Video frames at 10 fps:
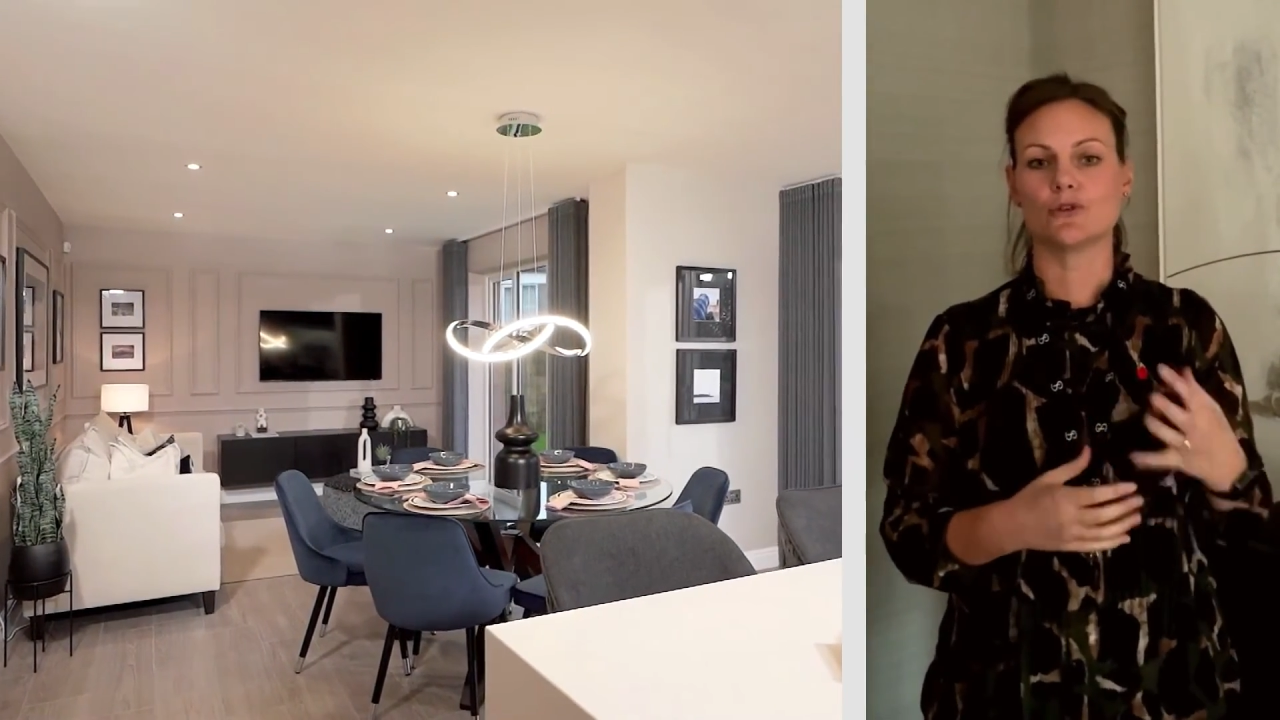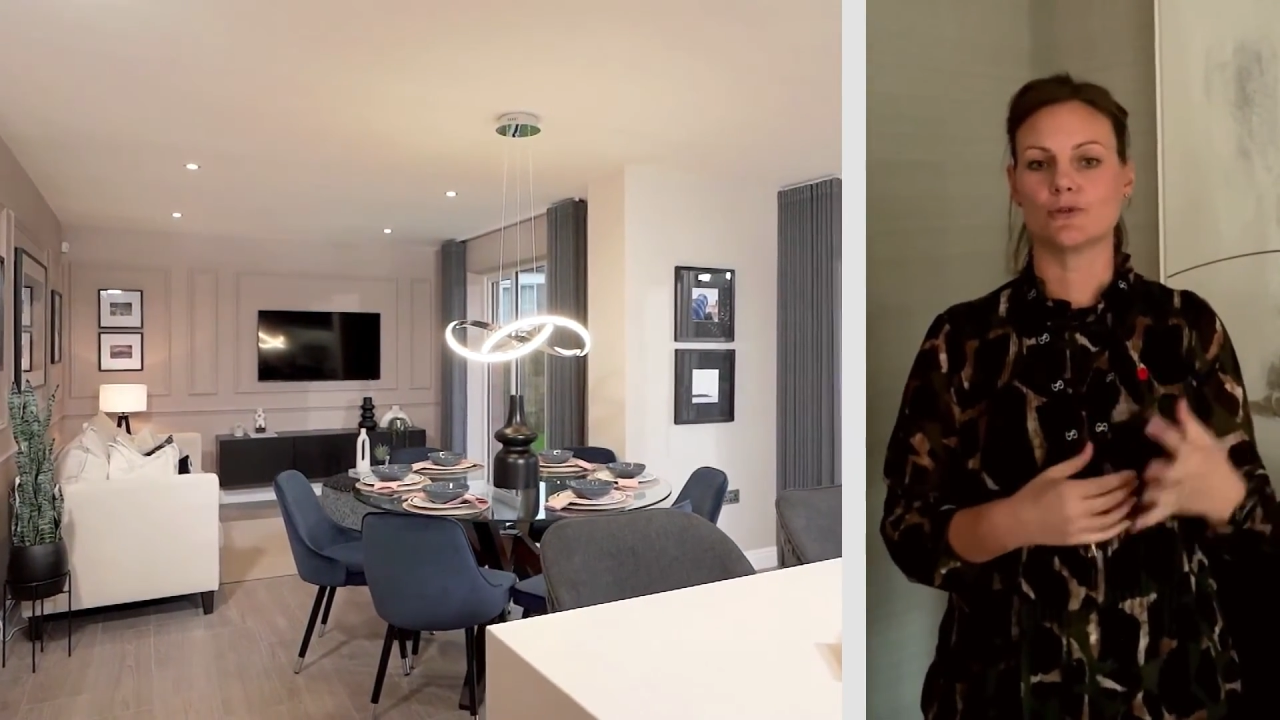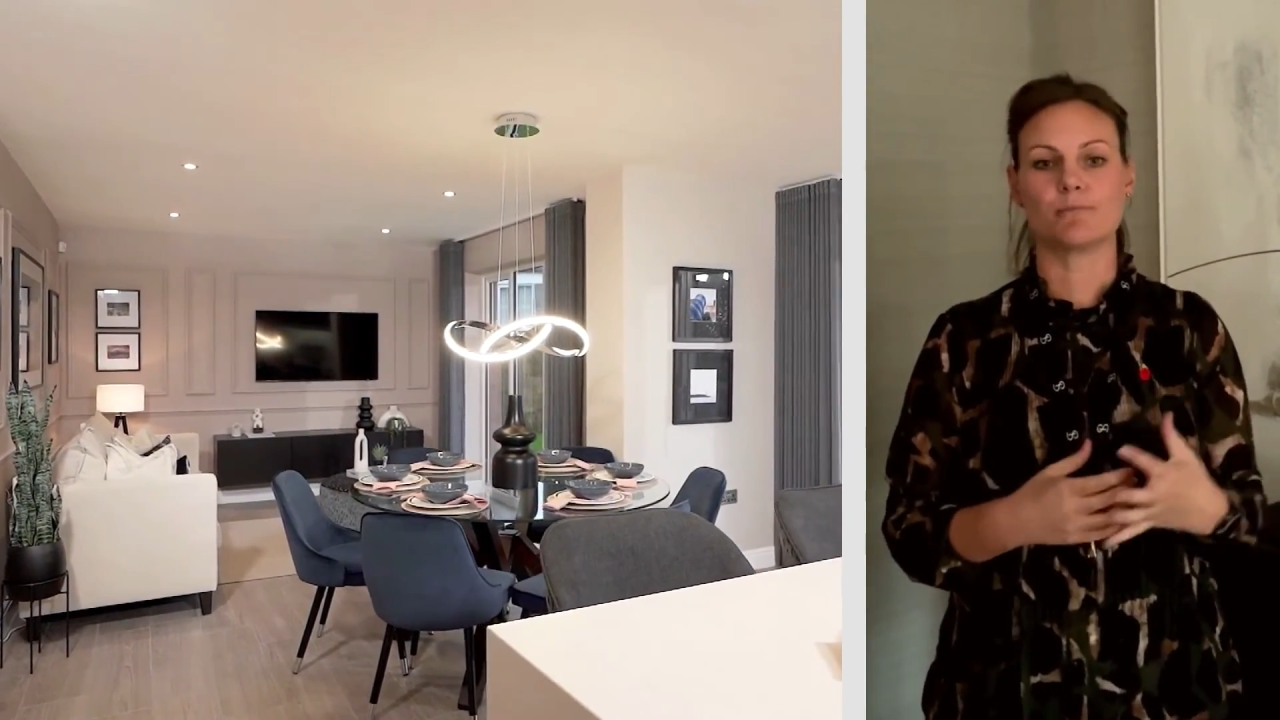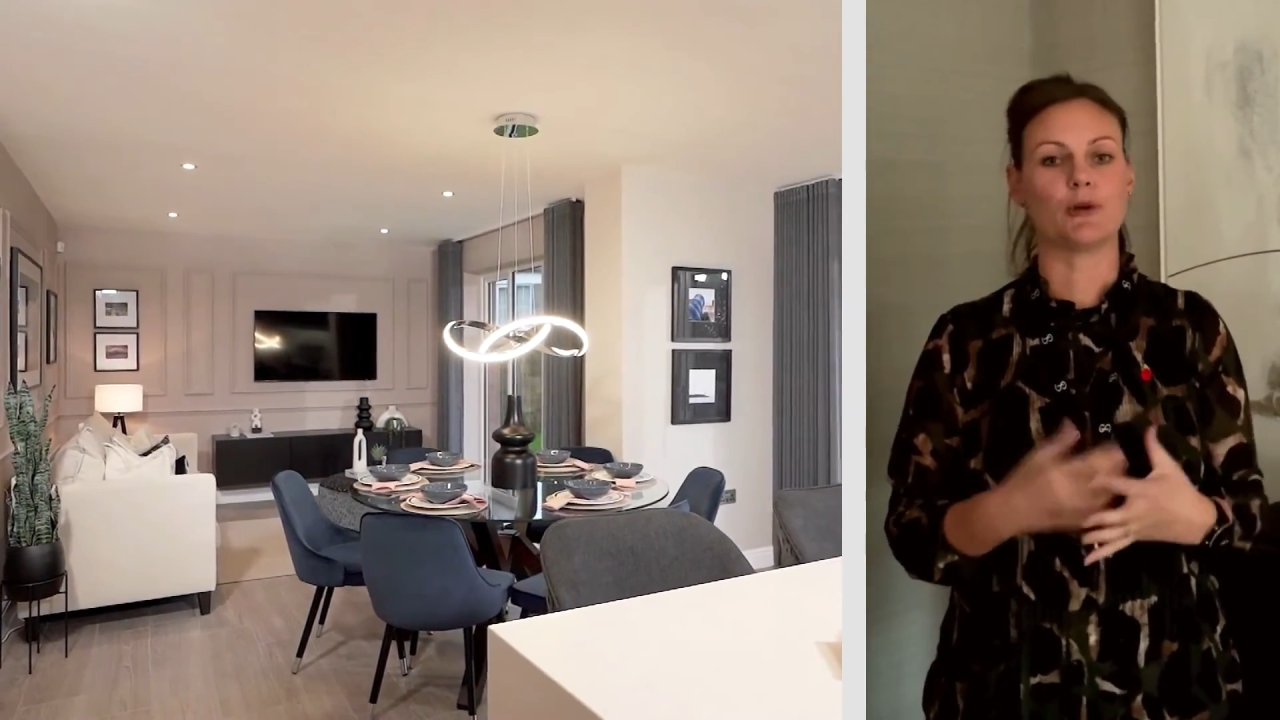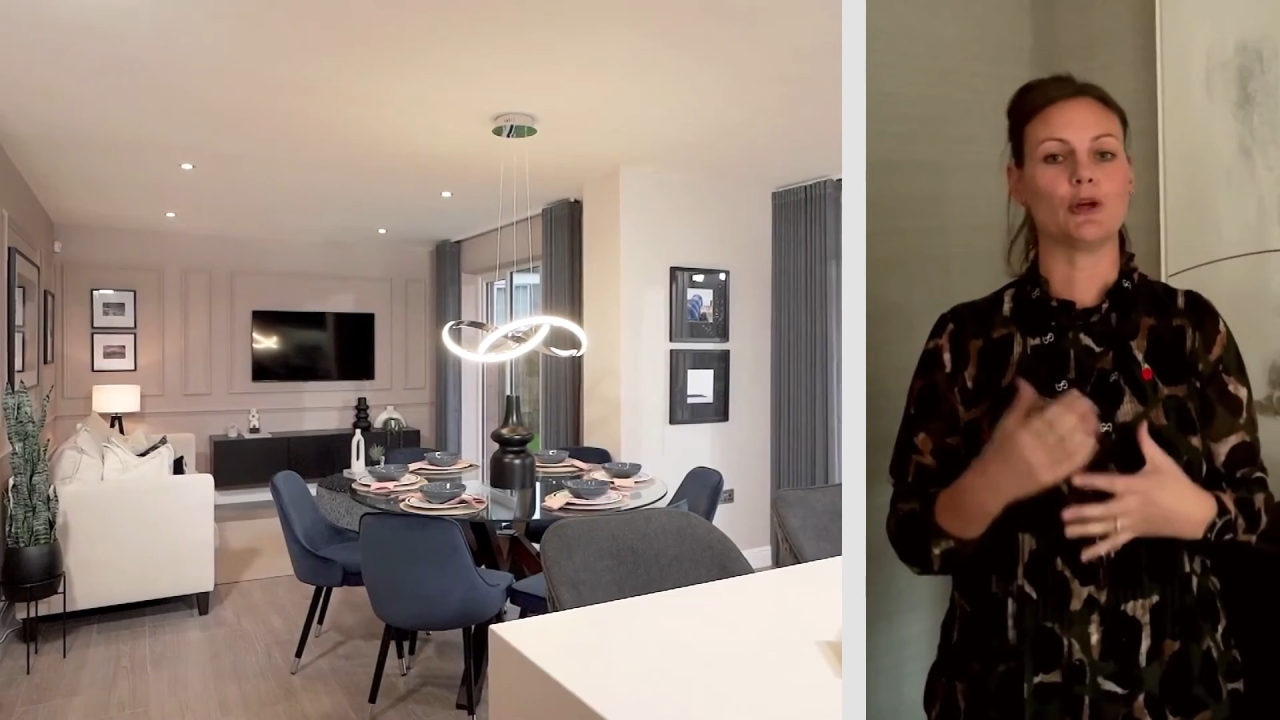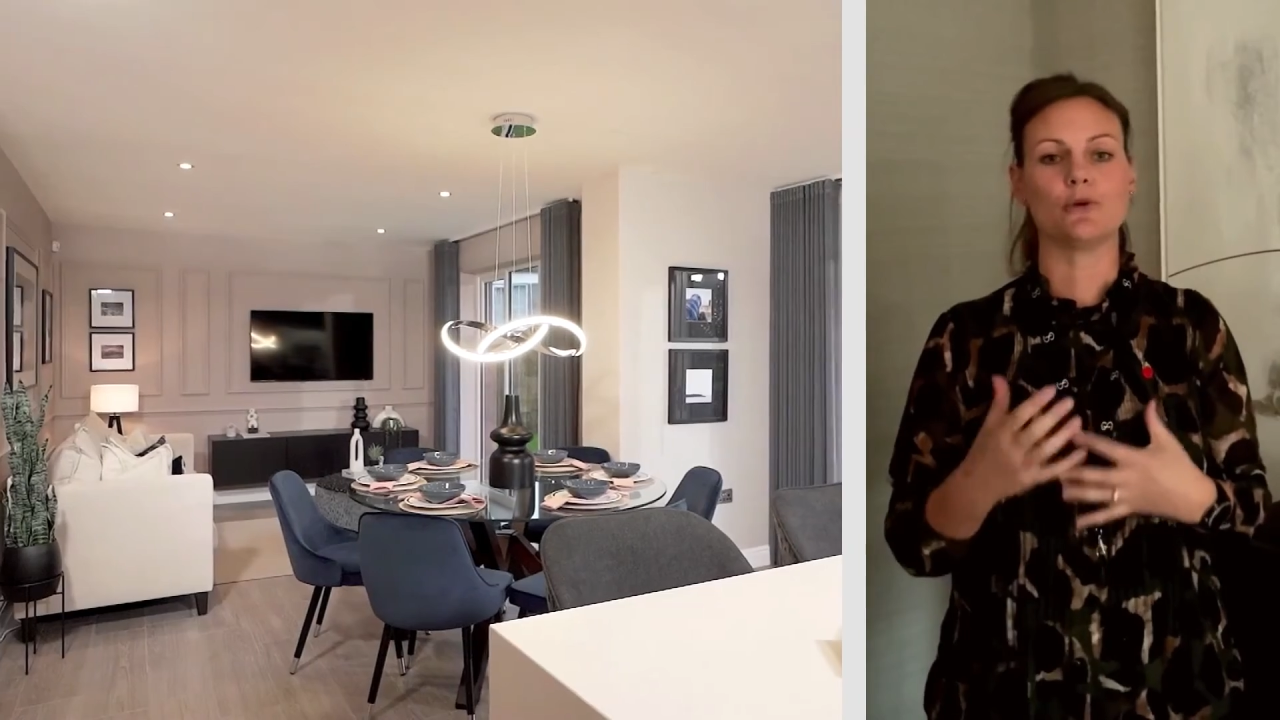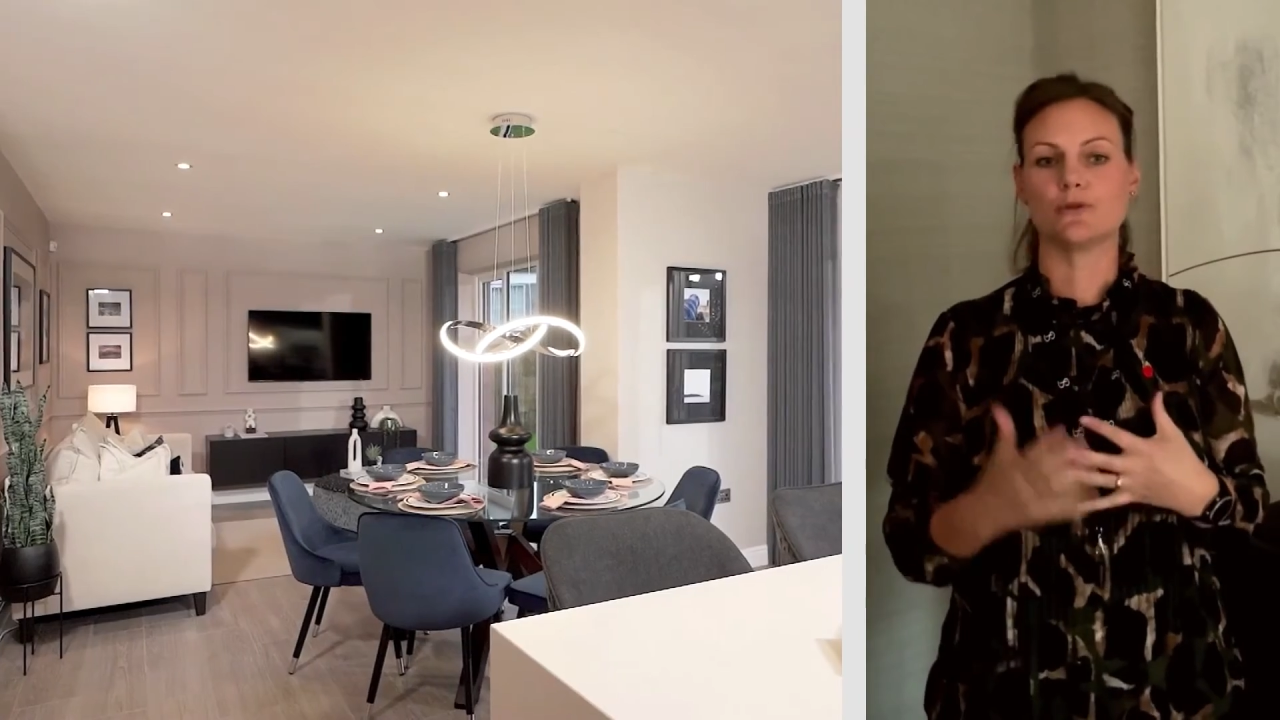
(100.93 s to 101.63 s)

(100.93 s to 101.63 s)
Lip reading: blues,